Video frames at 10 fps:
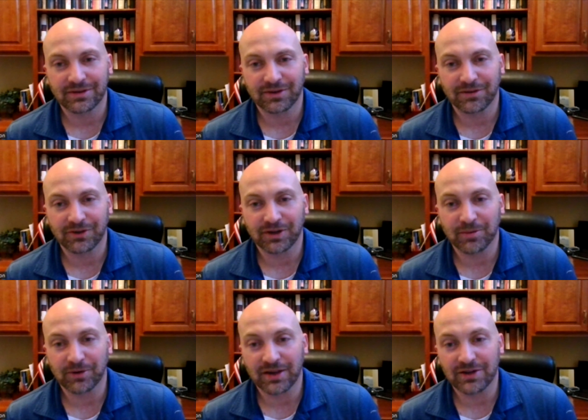
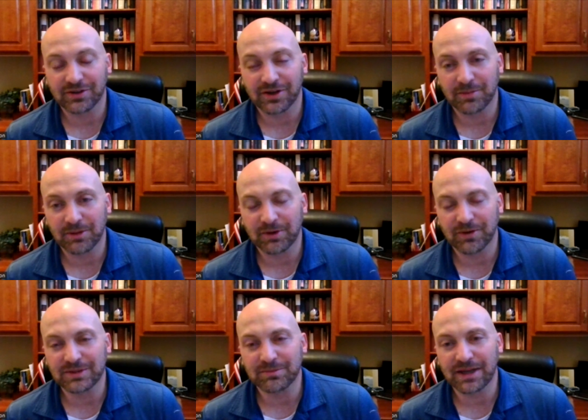neighbor and hate your enemy,
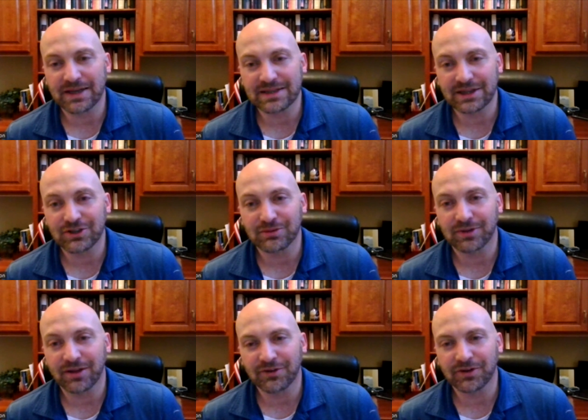but I say to you,
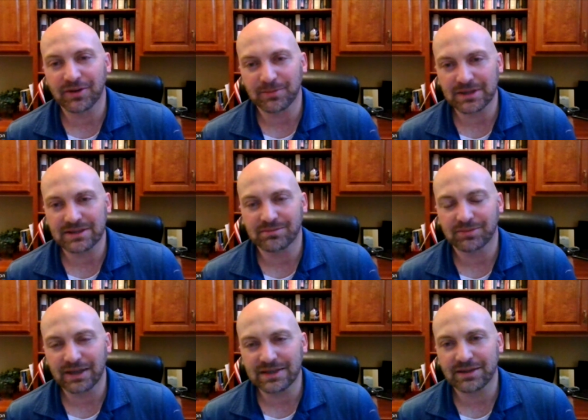love your enemies,
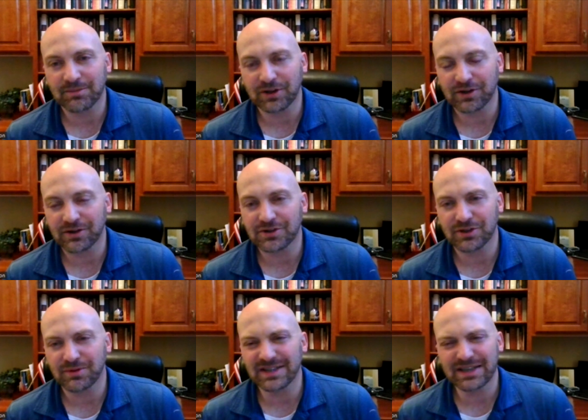bless them that curse
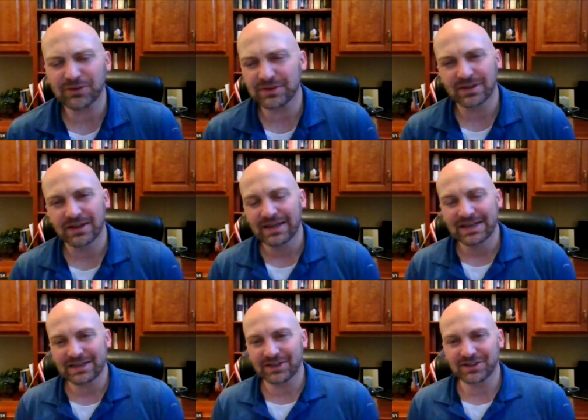you. He tells
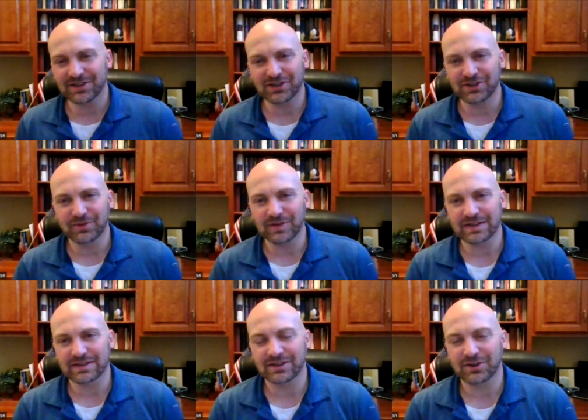us to do
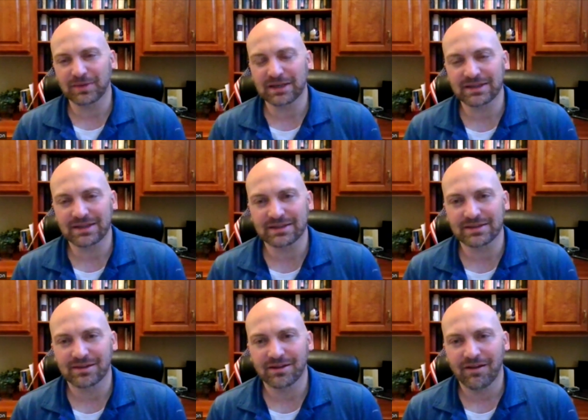things that don't make sense.